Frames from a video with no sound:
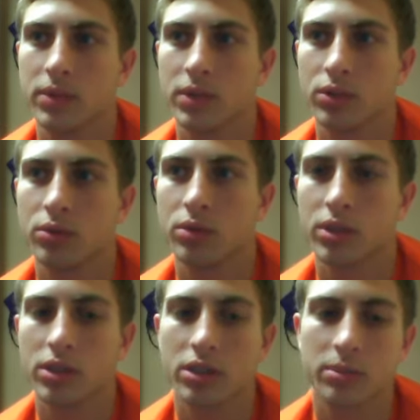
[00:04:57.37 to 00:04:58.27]
it was a really
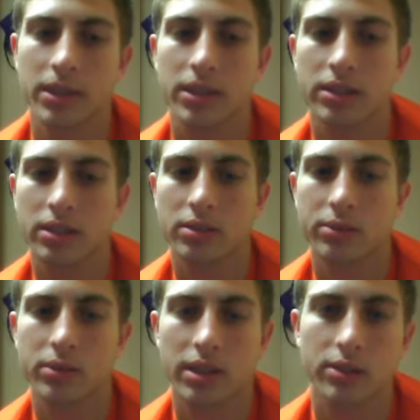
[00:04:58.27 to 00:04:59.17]
good experience, and I
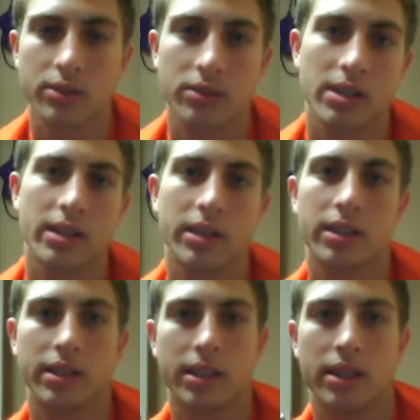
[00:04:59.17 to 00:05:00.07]
was, I was glad I
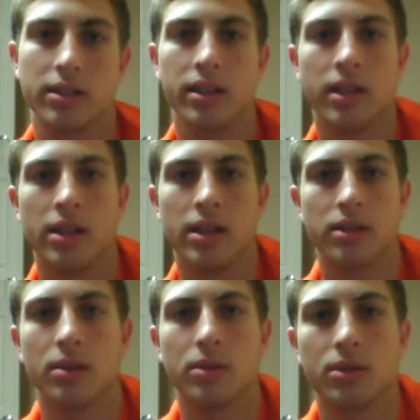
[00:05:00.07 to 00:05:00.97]
got
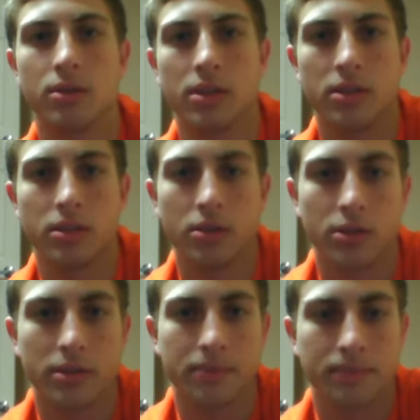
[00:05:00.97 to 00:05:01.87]
the opportunity to
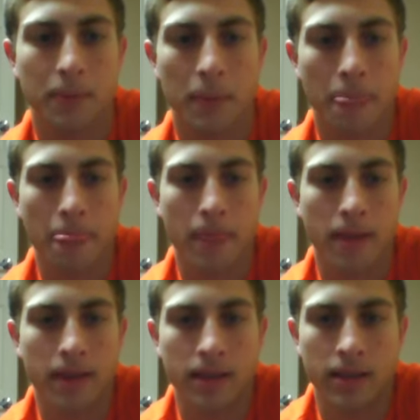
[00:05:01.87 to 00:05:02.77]
do it.
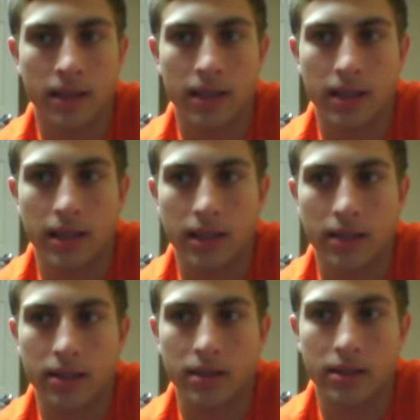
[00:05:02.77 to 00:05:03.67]
And